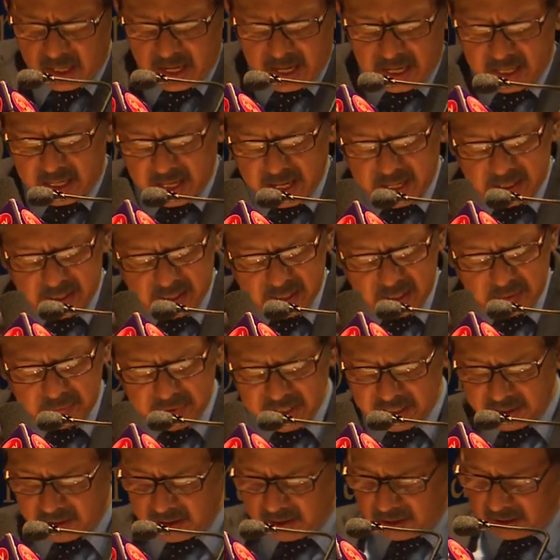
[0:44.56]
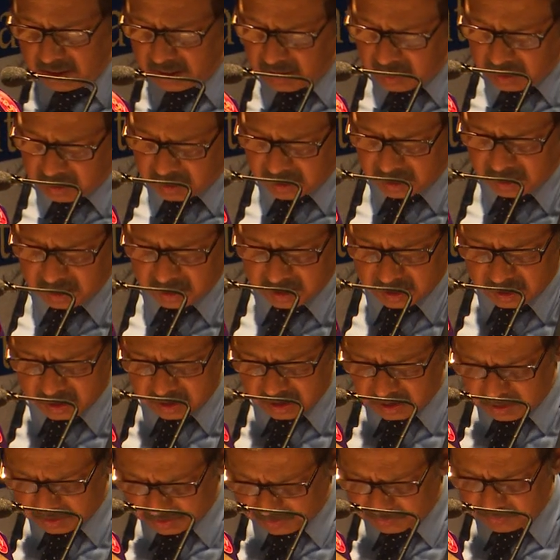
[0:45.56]
And I deem it
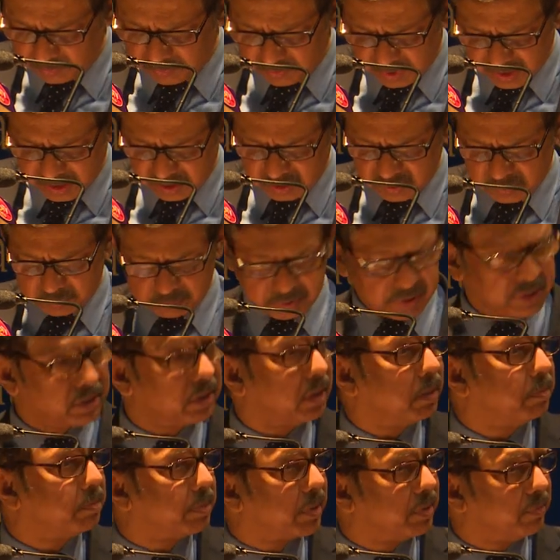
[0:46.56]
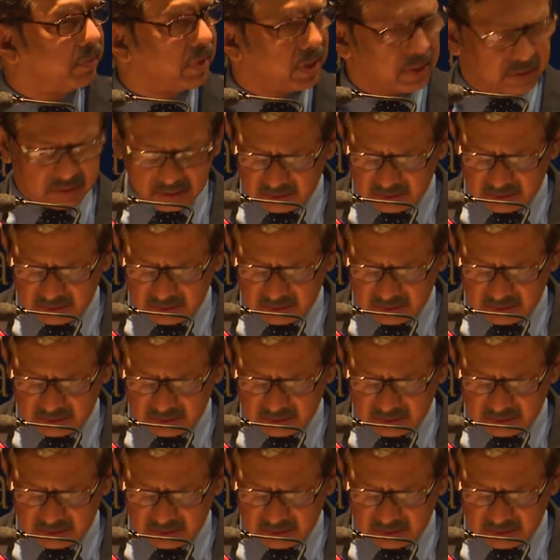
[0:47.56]
a very special privilege,